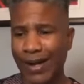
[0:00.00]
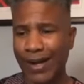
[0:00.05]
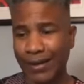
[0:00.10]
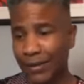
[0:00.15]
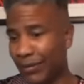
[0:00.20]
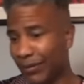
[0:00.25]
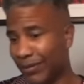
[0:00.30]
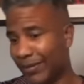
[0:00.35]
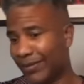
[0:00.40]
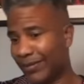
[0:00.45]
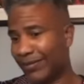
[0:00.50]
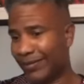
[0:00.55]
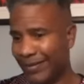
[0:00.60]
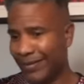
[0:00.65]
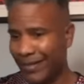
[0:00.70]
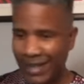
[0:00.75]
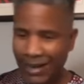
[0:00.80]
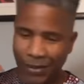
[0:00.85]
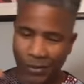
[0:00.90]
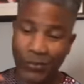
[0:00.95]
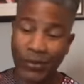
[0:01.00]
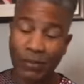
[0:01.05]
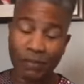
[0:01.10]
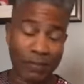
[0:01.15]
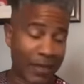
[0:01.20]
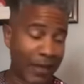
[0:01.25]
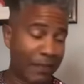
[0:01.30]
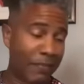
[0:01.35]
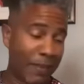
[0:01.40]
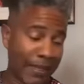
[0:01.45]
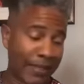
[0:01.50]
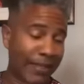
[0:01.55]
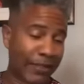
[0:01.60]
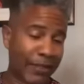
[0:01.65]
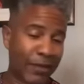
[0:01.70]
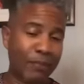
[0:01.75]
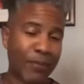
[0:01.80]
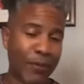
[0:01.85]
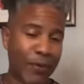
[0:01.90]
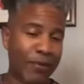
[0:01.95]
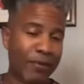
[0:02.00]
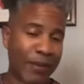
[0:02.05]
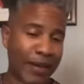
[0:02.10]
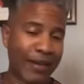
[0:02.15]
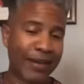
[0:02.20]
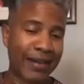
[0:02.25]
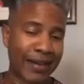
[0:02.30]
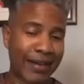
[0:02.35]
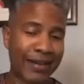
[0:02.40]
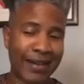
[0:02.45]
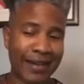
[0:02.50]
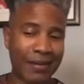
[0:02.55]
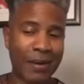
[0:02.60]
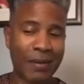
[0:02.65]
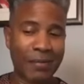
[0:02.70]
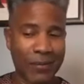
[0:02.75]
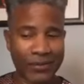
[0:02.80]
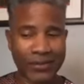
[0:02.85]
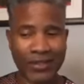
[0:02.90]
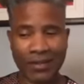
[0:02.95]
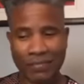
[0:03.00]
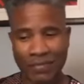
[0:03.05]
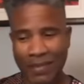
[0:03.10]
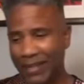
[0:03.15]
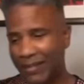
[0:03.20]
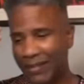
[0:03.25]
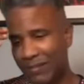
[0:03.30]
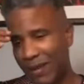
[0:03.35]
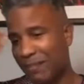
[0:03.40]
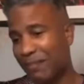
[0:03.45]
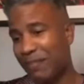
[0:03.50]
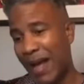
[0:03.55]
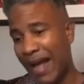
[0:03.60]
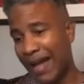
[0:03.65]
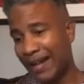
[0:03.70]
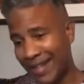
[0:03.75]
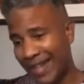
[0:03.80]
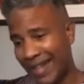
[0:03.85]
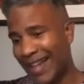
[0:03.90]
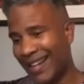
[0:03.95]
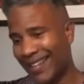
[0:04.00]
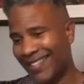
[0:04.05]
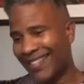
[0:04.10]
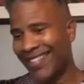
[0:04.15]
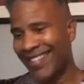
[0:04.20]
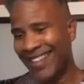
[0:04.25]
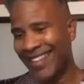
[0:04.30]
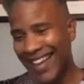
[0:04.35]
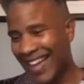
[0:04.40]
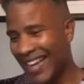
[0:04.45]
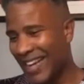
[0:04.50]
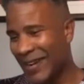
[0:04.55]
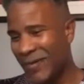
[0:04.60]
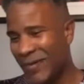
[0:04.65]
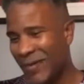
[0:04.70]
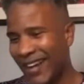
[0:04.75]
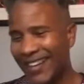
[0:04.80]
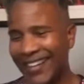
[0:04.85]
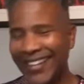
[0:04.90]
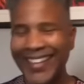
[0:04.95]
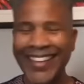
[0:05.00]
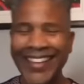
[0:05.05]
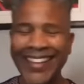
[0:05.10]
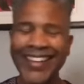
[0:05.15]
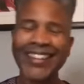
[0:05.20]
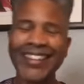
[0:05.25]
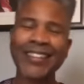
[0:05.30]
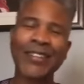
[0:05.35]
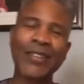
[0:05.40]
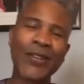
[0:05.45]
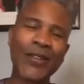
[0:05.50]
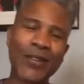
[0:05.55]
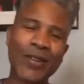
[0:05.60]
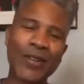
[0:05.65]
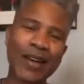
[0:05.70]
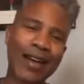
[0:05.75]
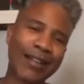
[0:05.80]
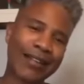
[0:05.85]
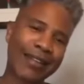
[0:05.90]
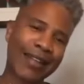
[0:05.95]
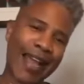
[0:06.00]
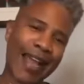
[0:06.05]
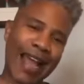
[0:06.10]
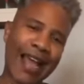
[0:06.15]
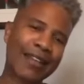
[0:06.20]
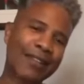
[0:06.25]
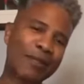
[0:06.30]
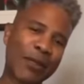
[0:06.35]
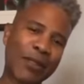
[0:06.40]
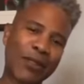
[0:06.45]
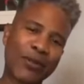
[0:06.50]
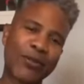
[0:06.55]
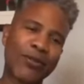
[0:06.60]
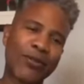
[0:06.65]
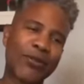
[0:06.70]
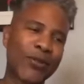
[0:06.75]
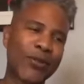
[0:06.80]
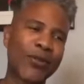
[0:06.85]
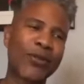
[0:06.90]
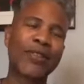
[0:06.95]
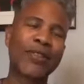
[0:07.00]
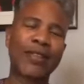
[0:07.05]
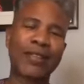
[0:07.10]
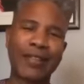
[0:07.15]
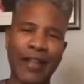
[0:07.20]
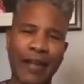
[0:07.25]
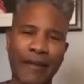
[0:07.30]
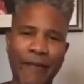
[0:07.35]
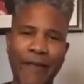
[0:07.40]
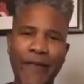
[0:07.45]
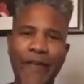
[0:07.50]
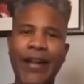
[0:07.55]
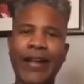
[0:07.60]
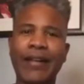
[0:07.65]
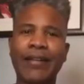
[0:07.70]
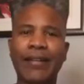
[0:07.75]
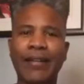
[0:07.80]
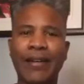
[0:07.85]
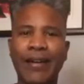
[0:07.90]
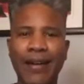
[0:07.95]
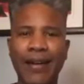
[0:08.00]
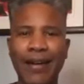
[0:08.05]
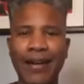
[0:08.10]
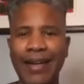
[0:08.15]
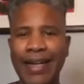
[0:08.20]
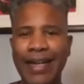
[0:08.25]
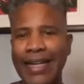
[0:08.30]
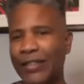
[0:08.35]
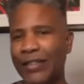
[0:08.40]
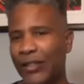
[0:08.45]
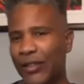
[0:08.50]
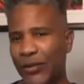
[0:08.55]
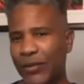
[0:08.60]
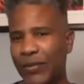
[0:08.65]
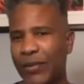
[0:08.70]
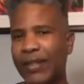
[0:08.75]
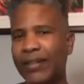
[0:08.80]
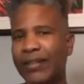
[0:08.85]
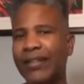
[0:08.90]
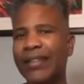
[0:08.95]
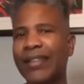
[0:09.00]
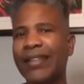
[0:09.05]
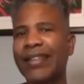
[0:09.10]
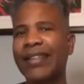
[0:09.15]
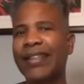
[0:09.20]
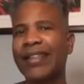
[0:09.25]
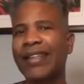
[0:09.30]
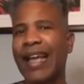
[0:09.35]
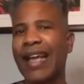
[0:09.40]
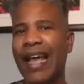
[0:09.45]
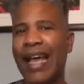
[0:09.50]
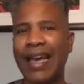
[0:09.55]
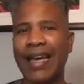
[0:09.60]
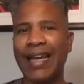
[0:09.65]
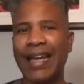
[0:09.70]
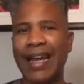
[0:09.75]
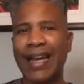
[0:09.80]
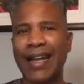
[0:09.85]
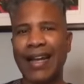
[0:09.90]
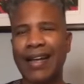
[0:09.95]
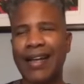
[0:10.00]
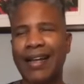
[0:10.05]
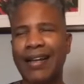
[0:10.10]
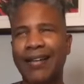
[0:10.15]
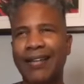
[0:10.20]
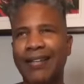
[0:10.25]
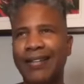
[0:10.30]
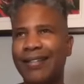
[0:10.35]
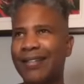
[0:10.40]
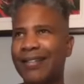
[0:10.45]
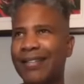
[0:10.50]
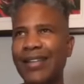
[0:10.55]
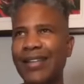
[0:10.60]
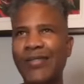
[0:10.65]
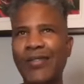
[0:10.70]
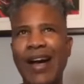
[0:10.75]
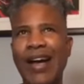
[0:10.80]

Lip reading: was a big disappointment, I must admit, that back then anyway. So they asked me to choose a different instrument. And, you know,